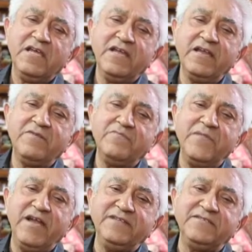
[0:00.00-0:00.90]
and
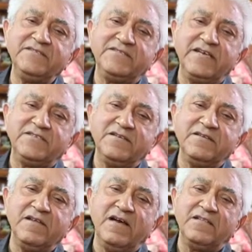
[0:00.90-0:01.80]
medicine
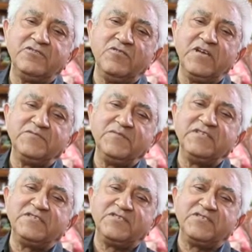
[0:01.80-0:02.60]
section also has been